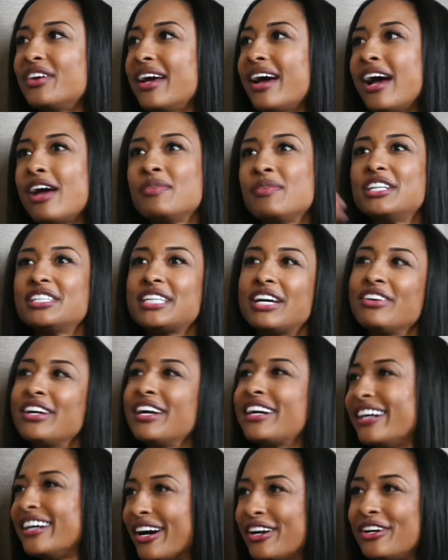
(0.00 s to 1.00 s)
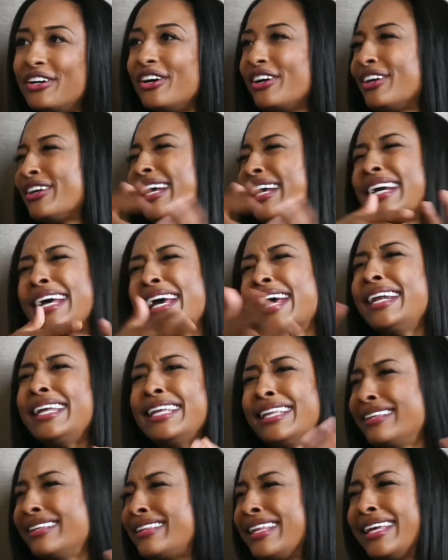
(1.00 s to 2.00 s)
just having a cuddle or like
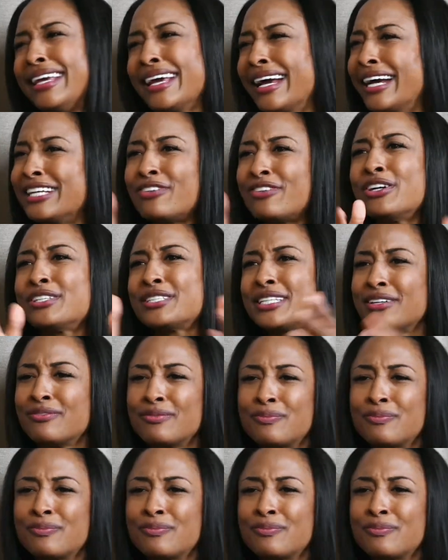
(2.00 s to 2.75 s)
anything as far as